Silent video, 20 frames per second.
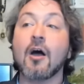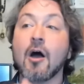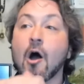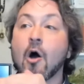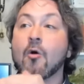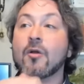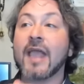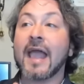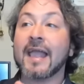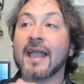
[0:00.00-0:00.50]

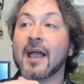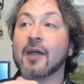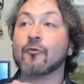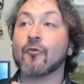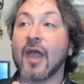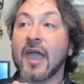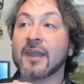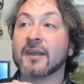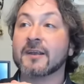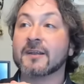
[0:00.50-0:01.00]
okay, I
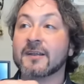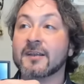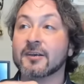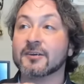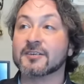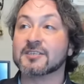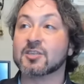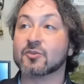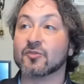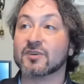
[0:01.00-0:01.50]
ran it and
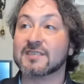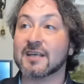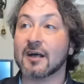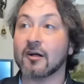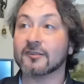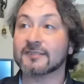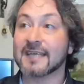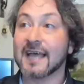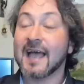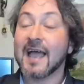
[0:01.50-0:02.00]
here's the
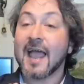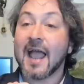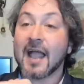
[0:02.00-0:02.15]
result.